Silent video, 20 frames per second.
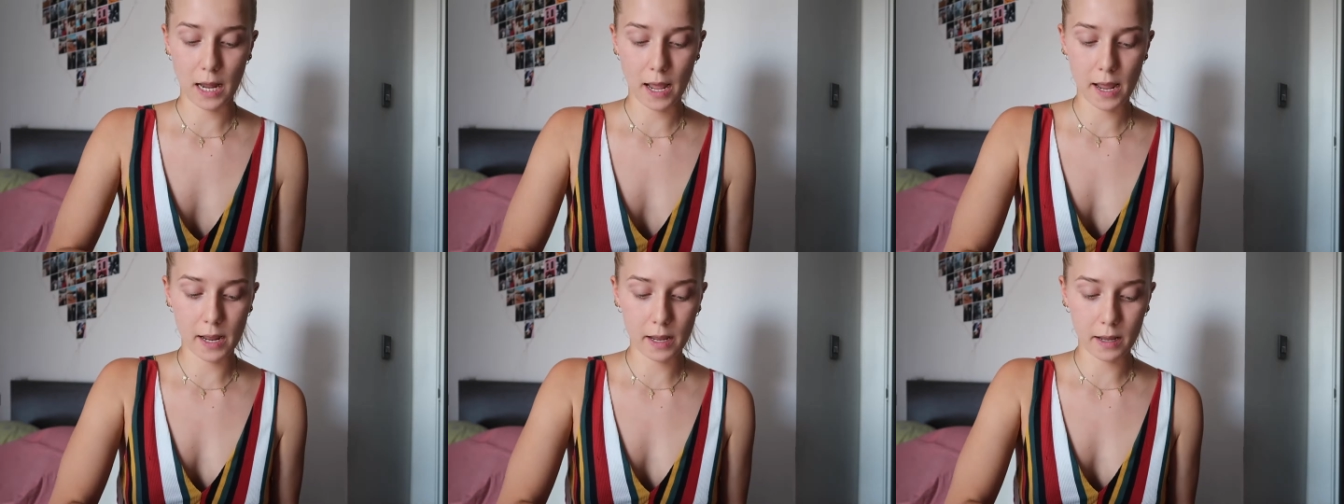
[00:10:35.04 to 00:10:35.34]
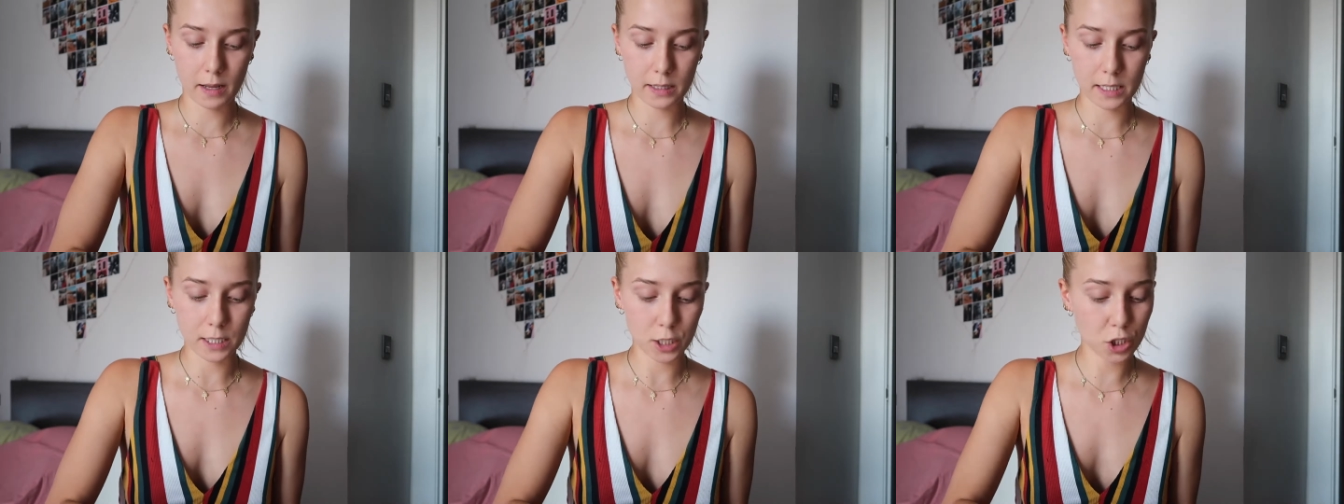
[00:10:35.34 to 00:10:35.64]

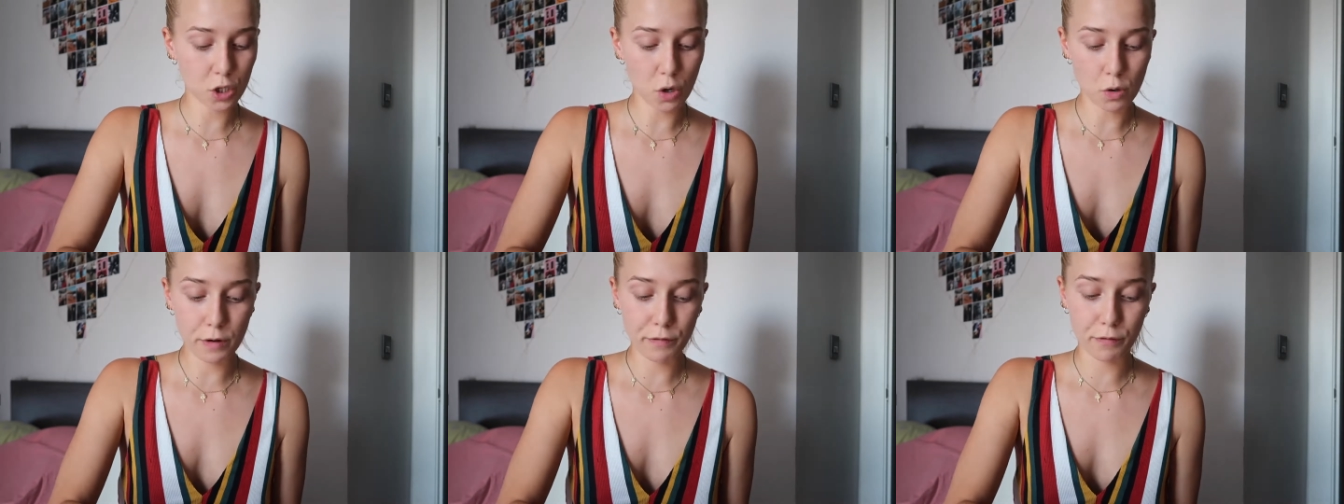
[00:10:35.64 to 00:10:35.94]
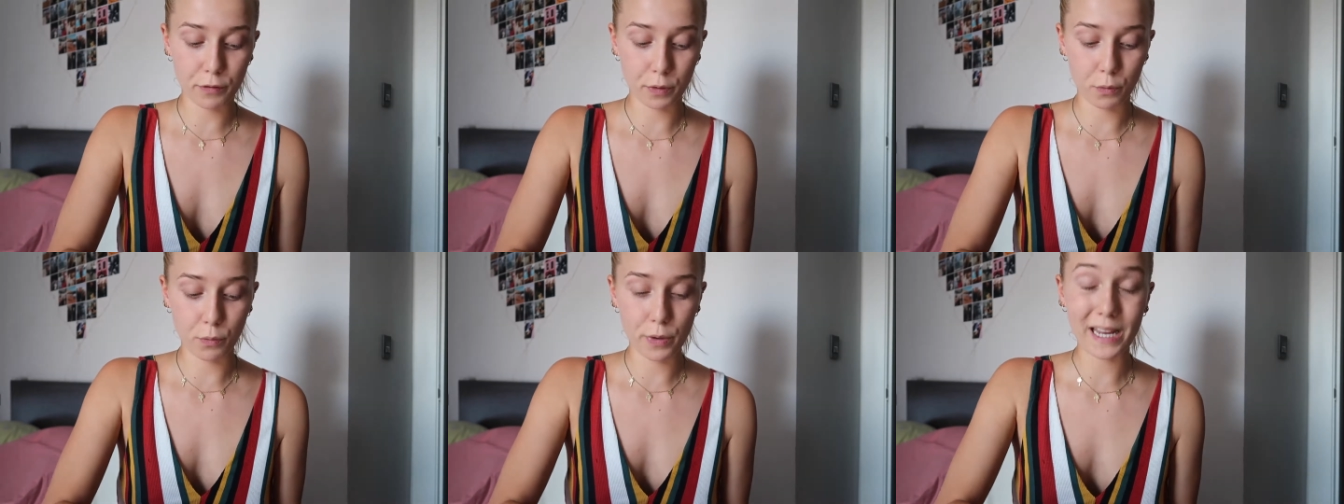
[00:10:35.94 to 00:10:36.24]
Like, this is only
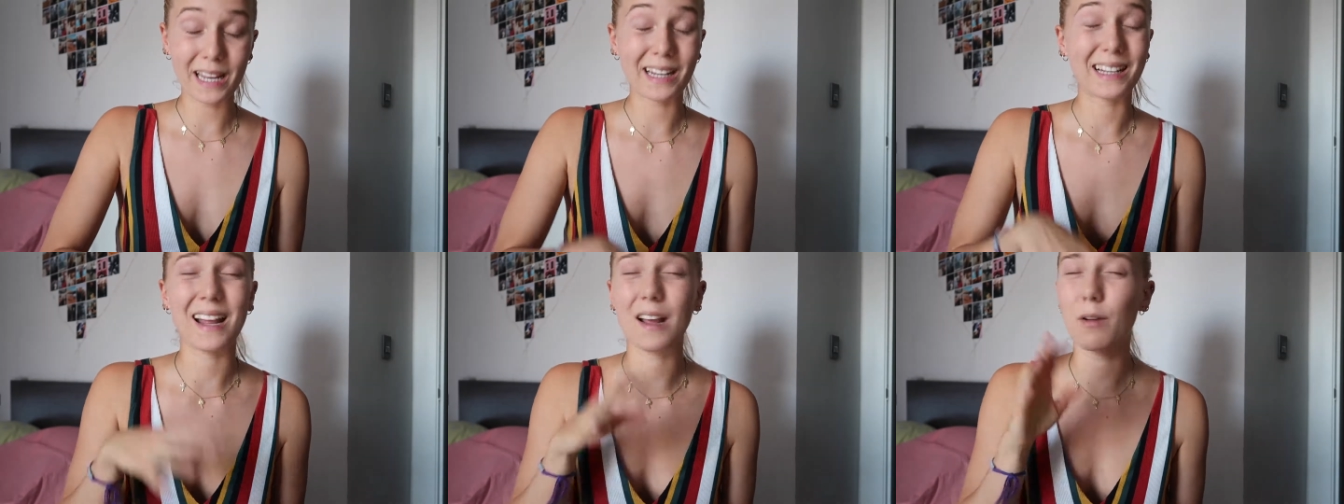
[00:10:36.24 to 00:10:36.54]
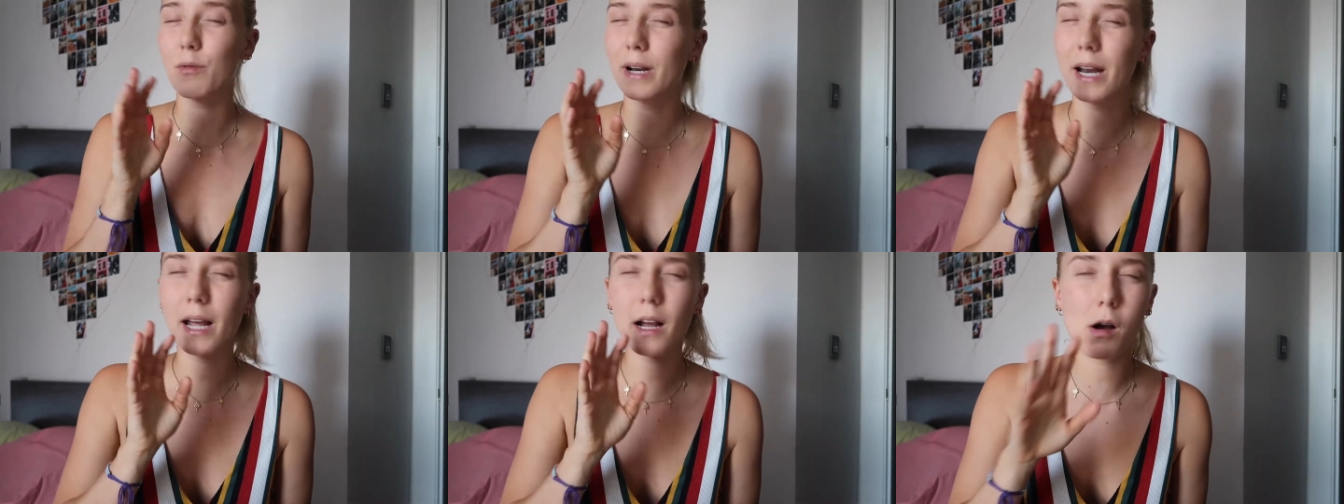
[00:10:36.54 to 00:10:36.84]
for the weekend.
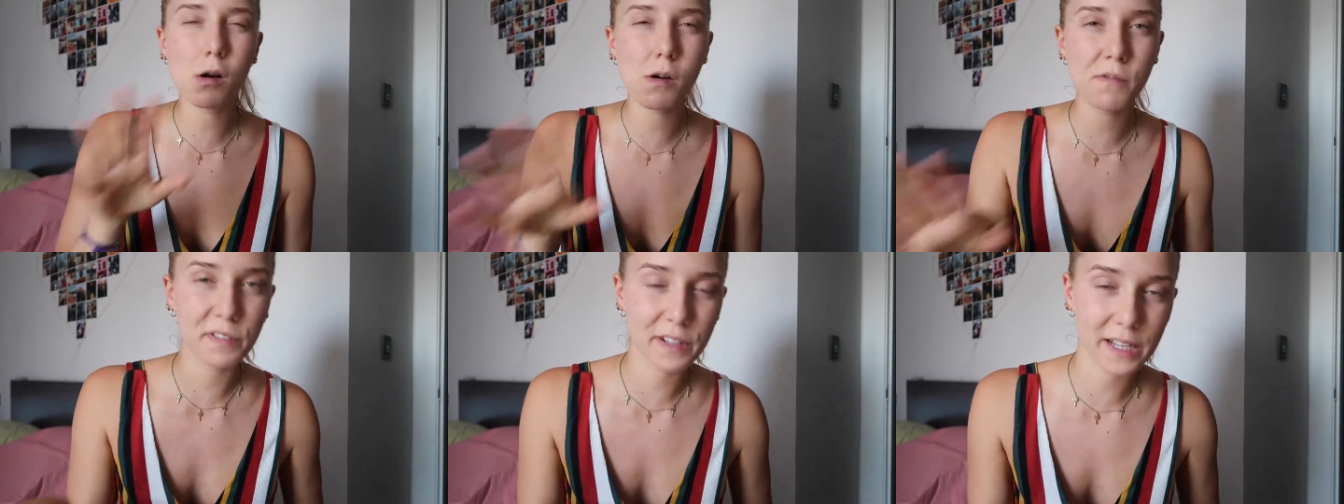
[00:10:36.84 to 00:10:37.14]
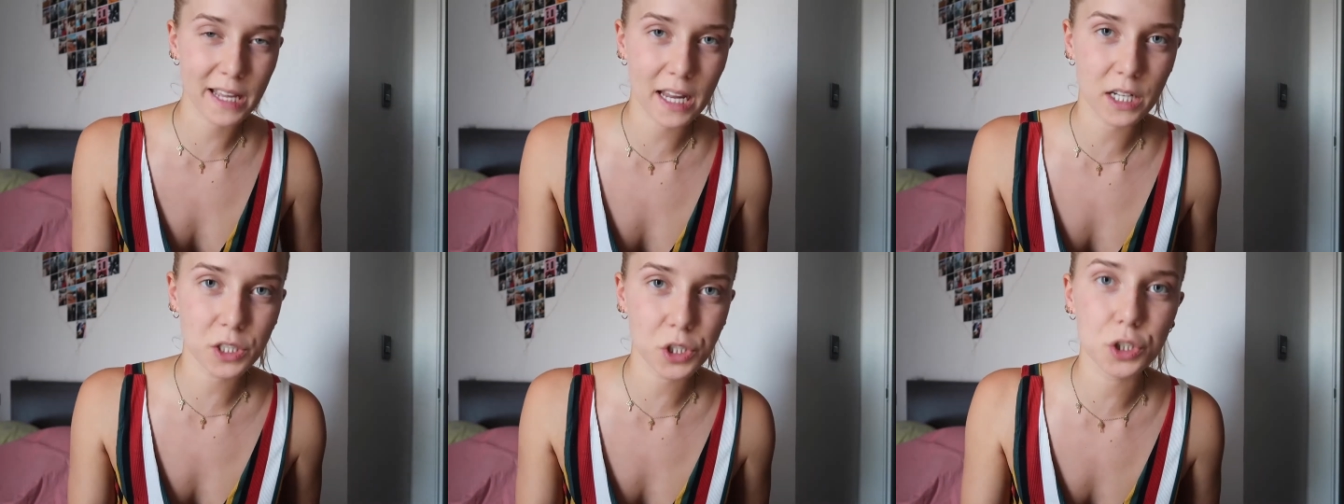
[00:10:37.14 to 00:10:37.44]
Like, when I go on
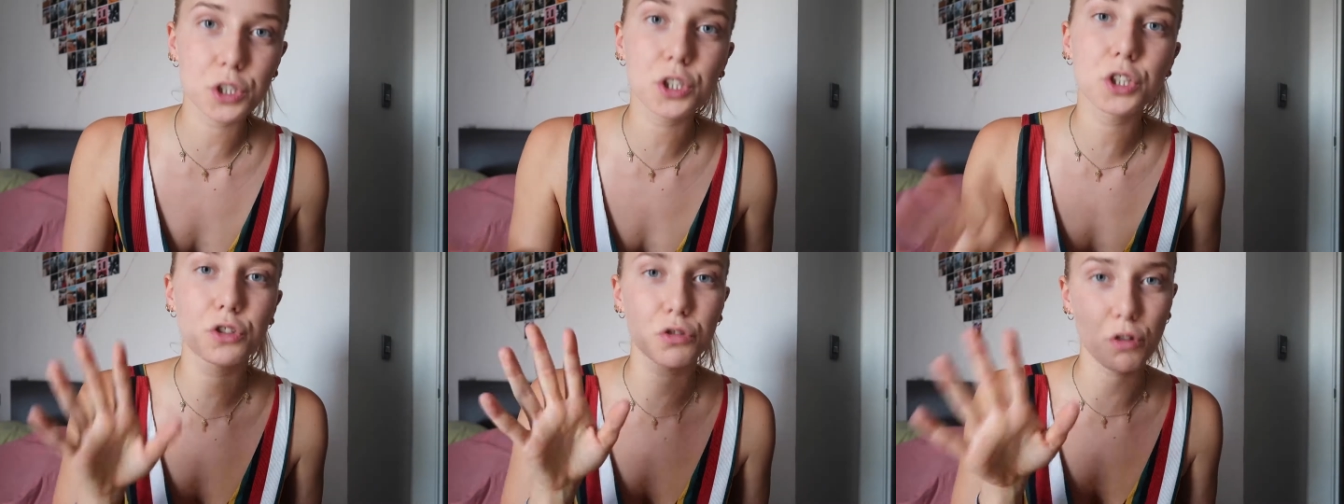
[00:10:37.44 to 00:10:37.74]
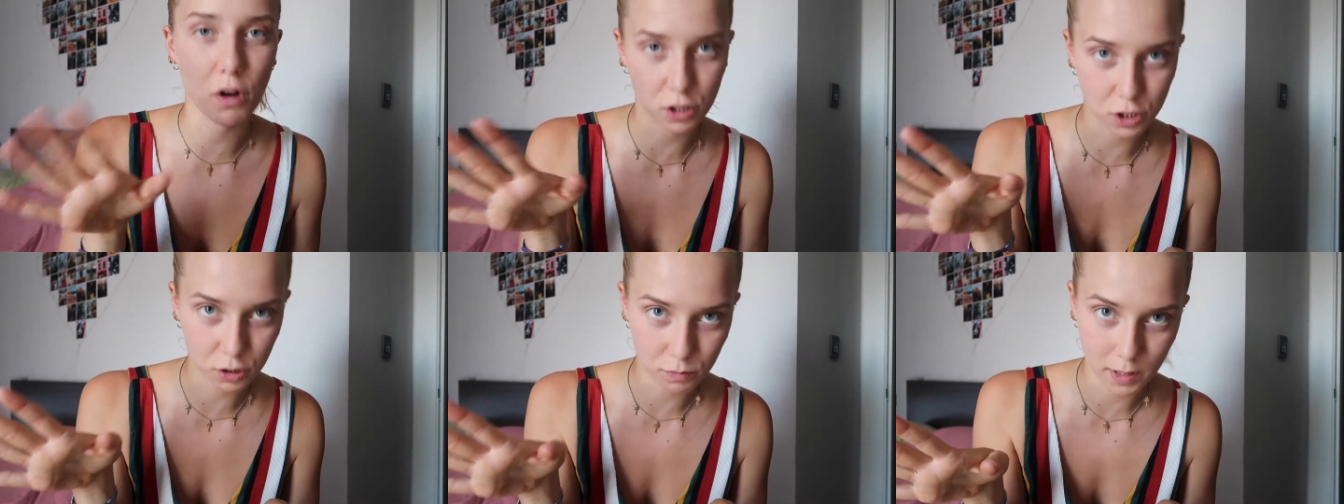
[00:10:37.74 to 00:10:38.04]
vacation,
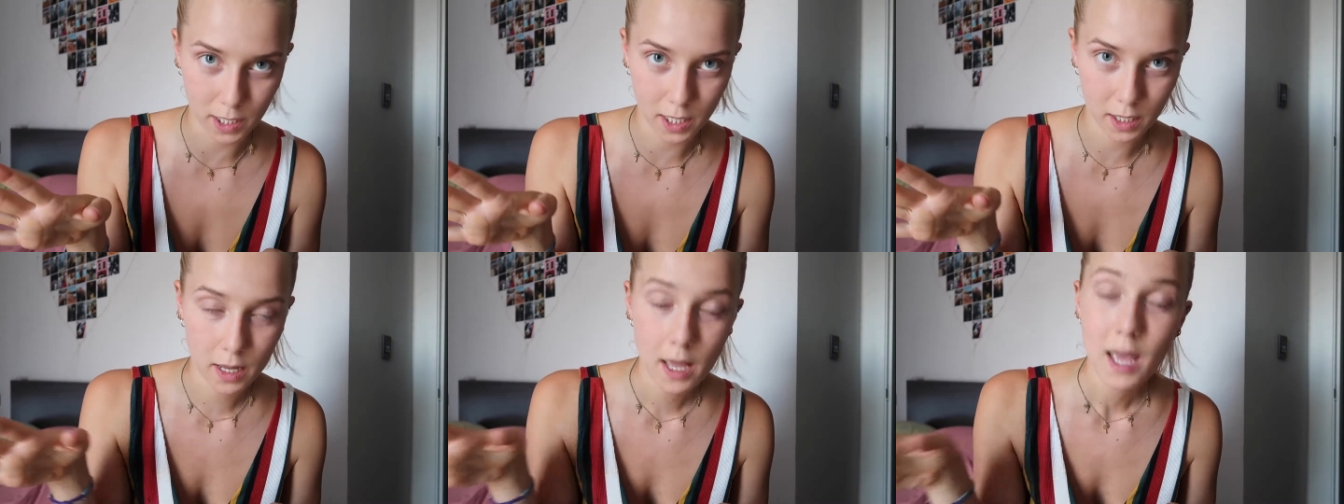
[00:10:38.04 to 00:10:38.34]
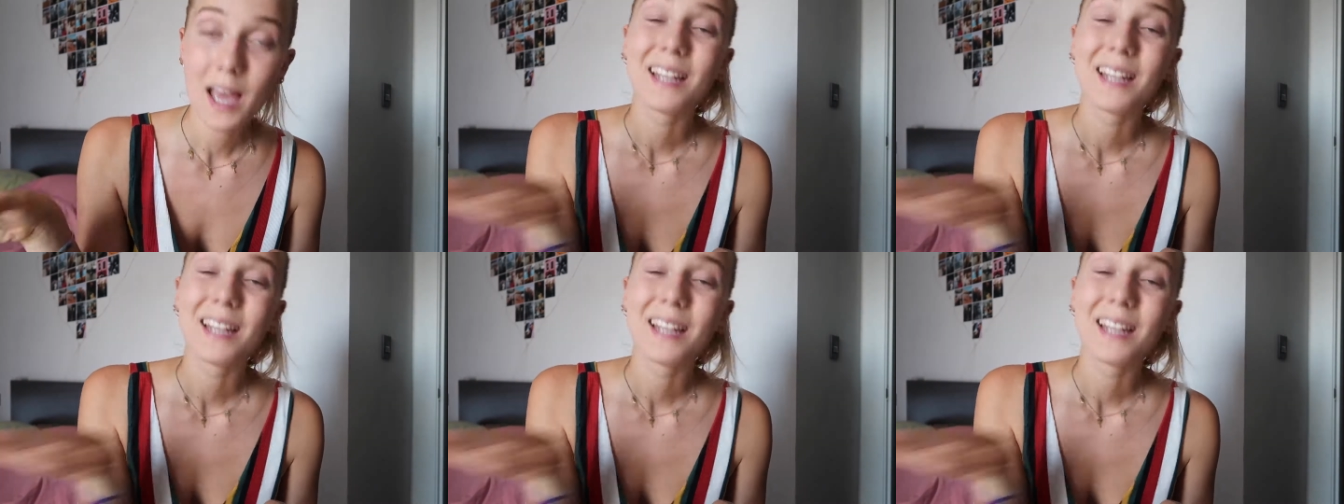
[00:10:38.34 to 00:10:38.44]
trust me,